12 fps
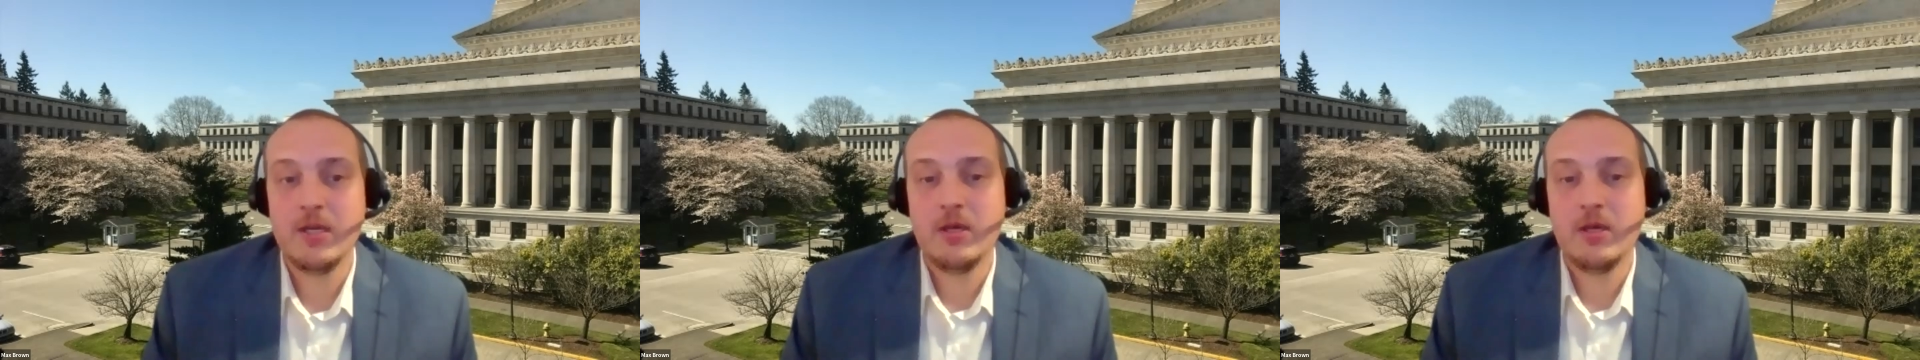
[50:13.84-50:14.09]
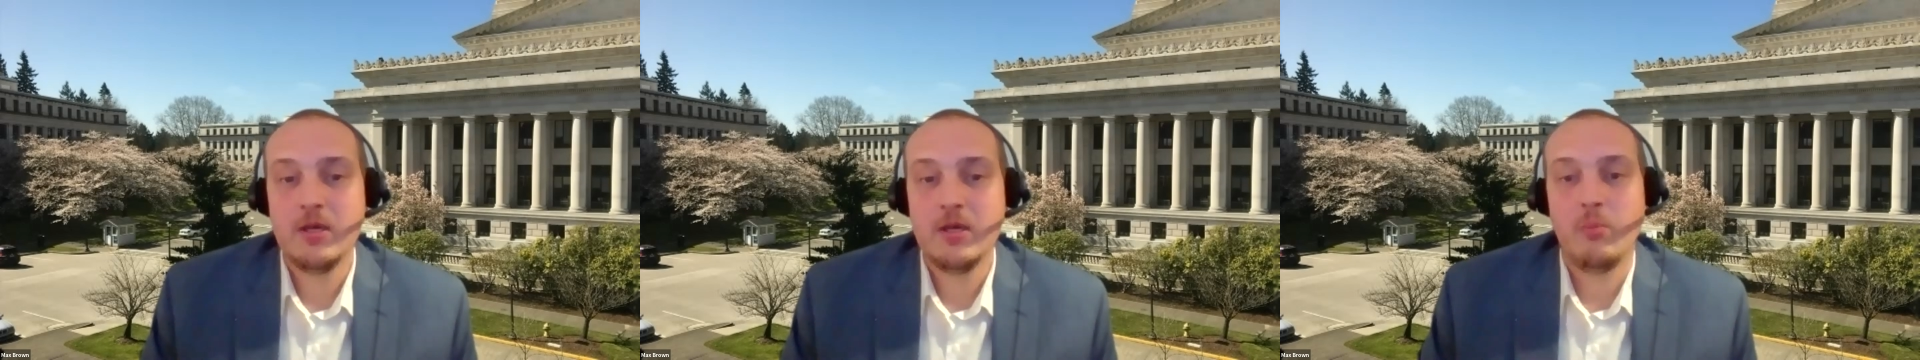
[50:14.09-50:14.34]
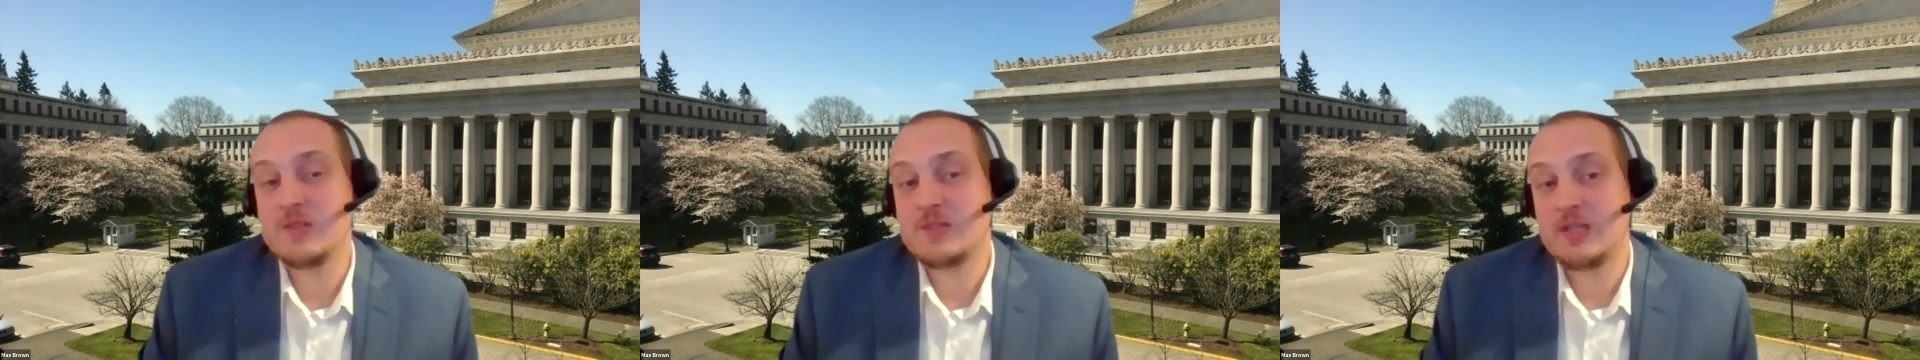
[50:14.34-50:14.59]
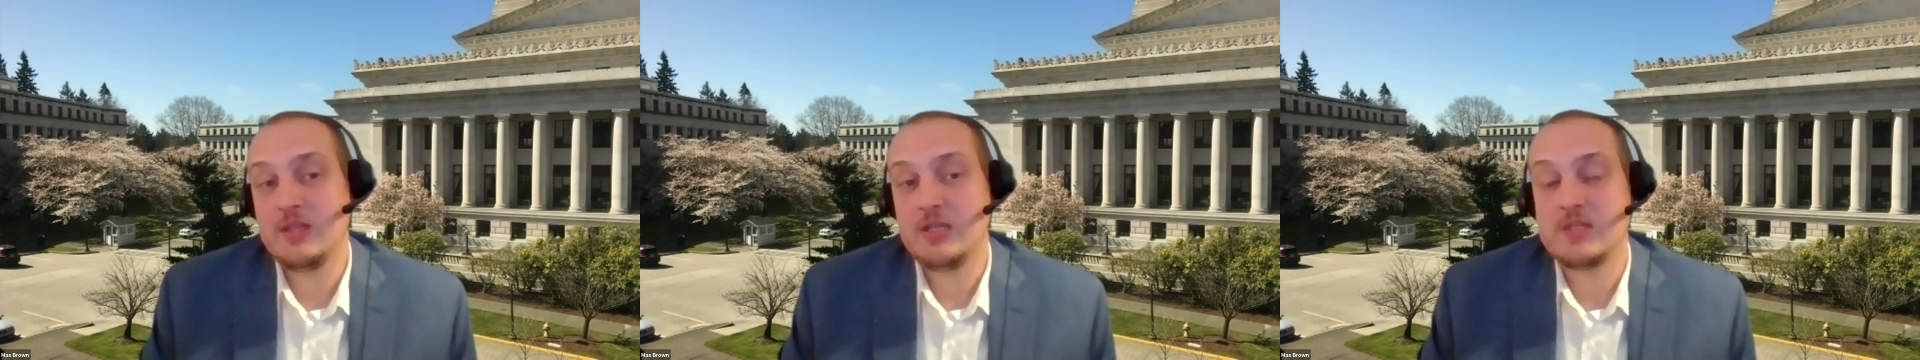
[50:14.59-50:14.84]
but I would
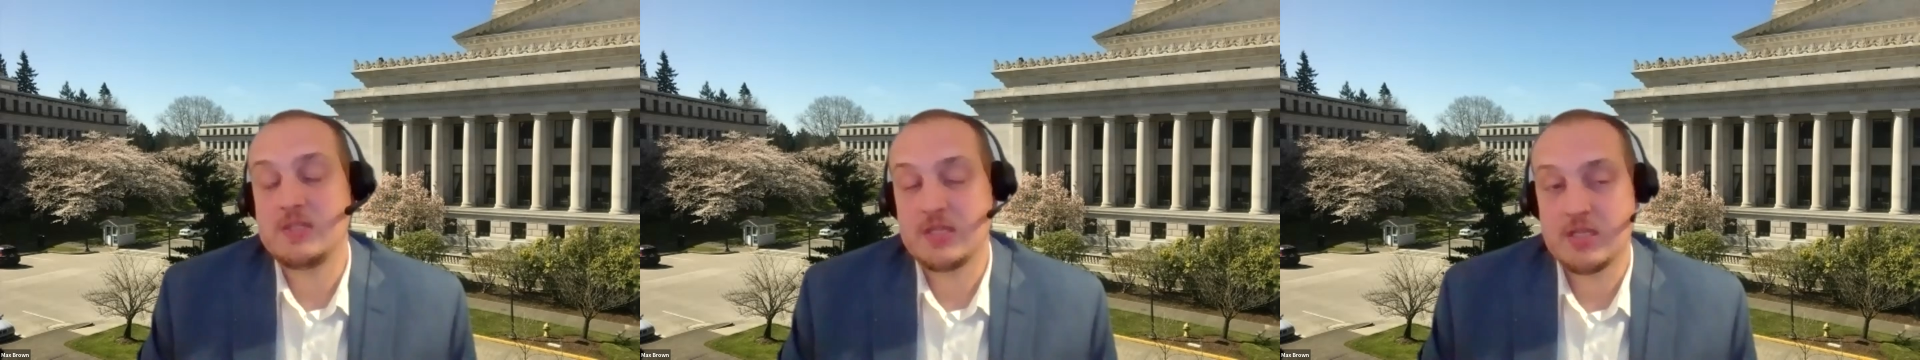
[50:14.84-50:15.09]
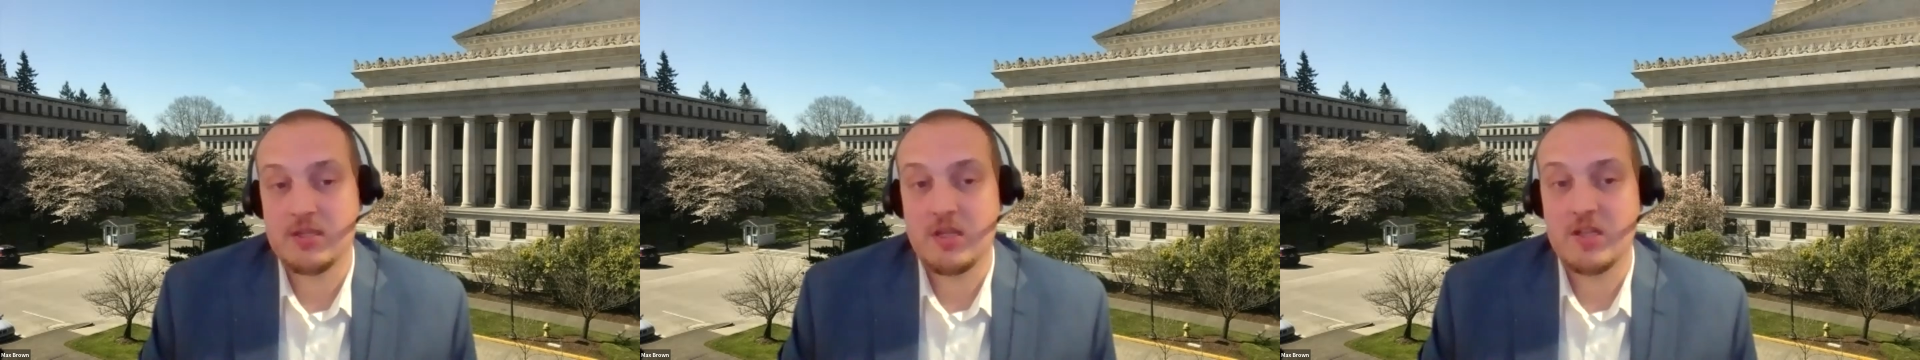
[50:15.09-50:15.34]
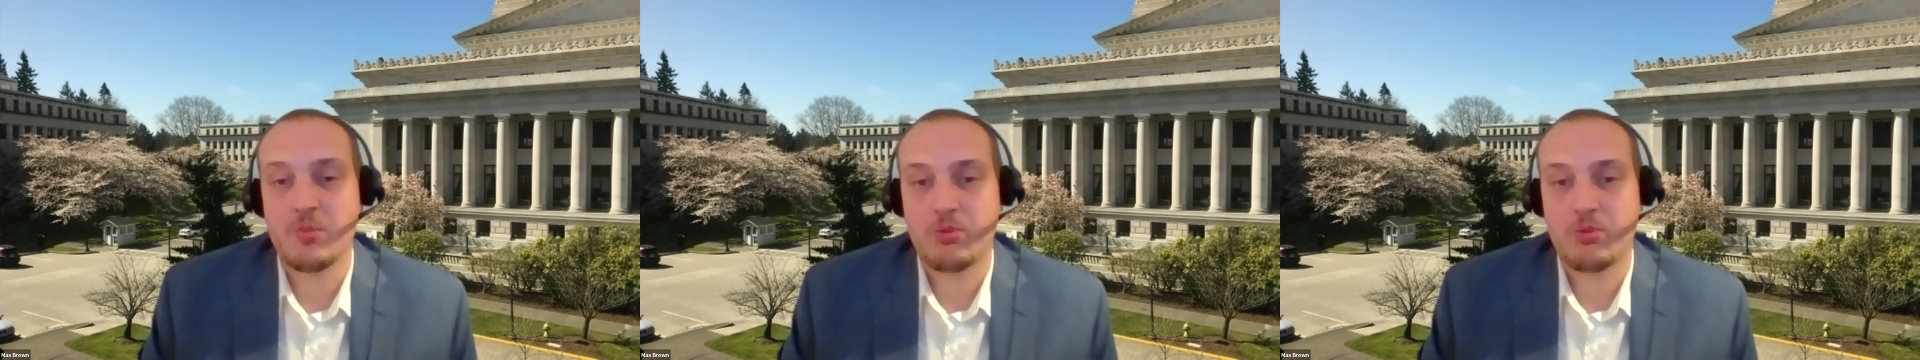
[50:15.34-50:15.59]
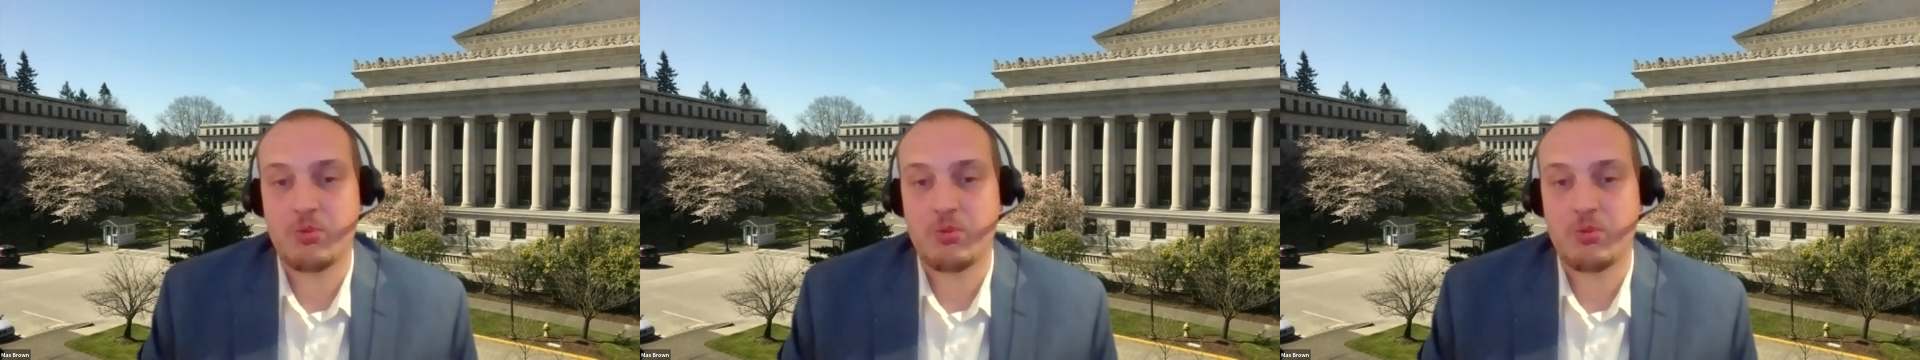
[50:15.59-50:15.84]
say that it's a
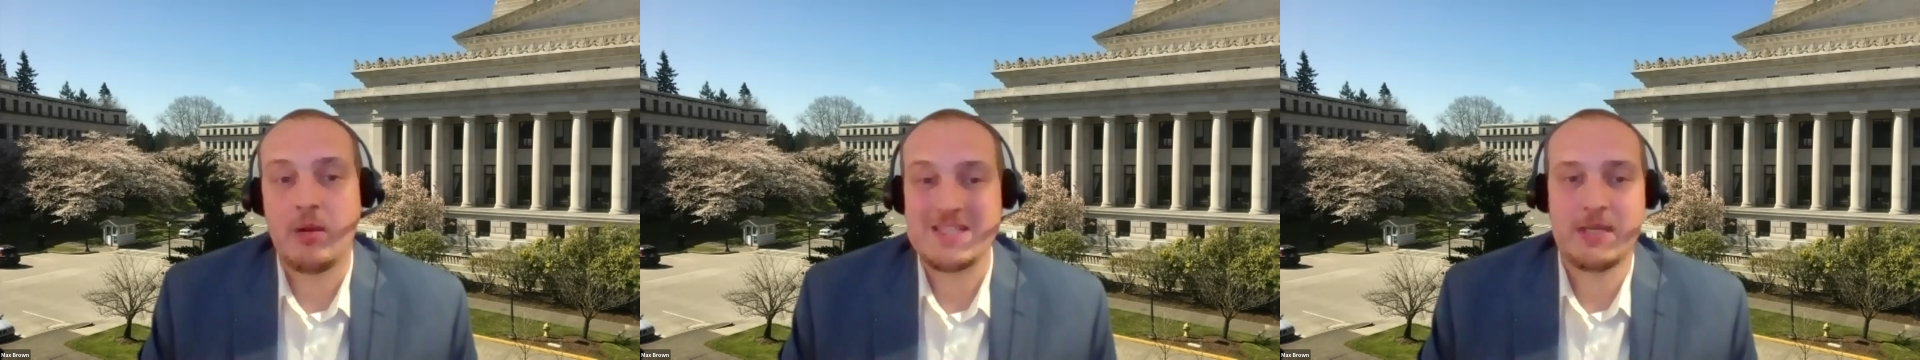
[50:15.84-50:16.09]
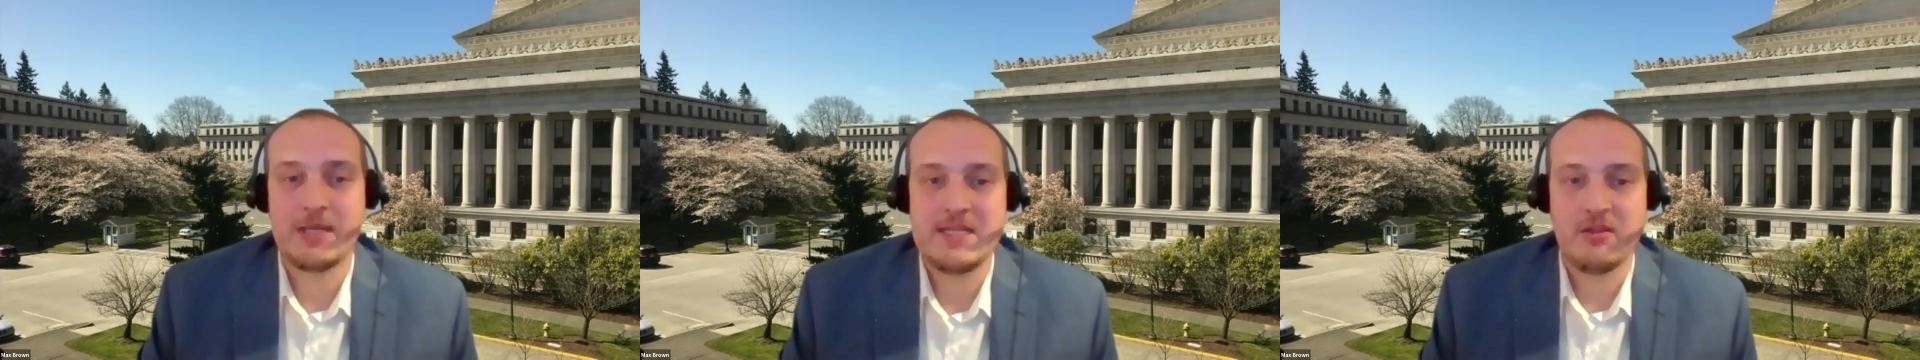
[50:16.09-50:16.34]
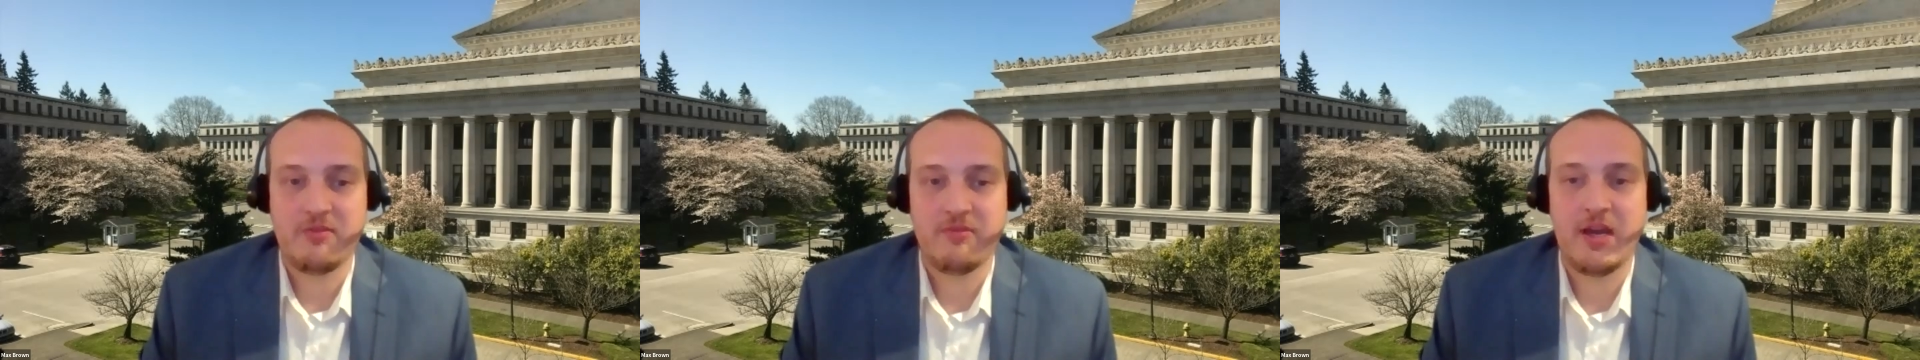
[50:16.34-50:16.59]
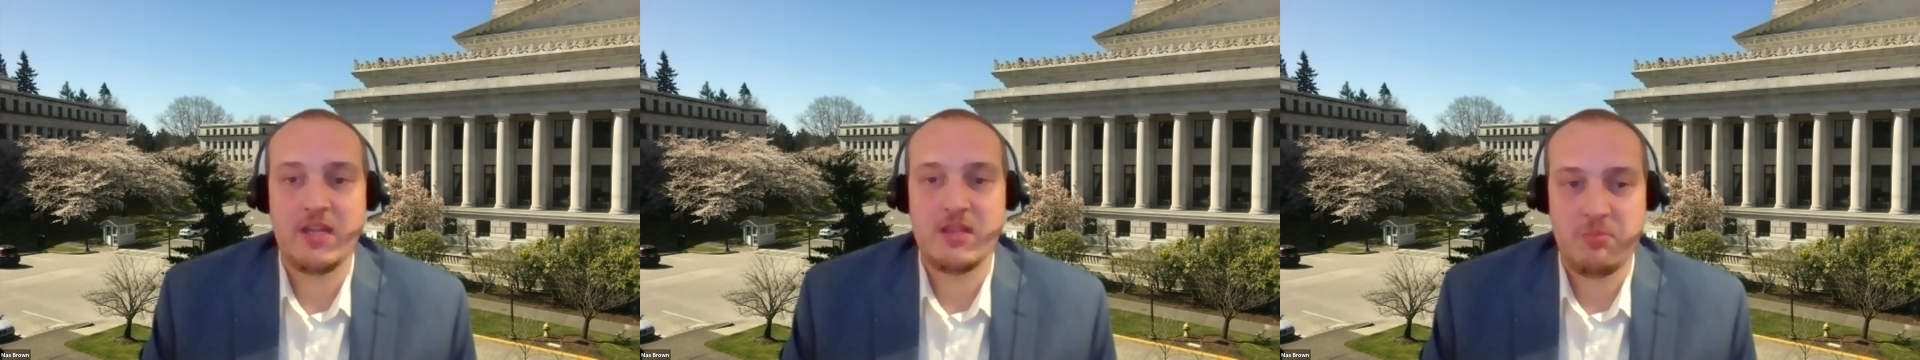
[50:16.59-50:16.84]
problem that's been
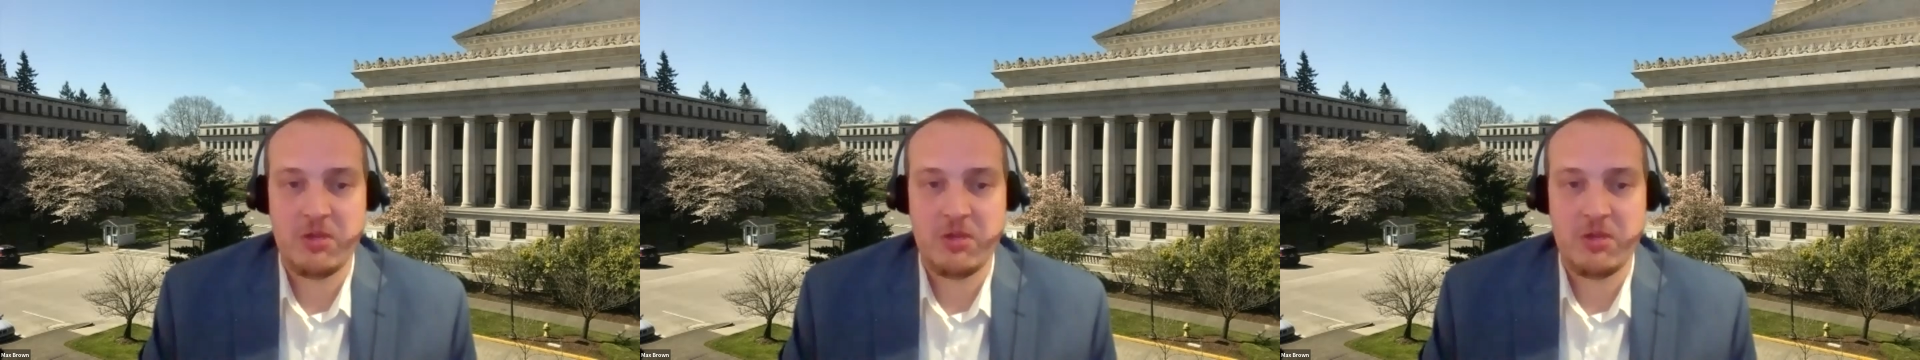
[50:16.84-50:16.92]
identified that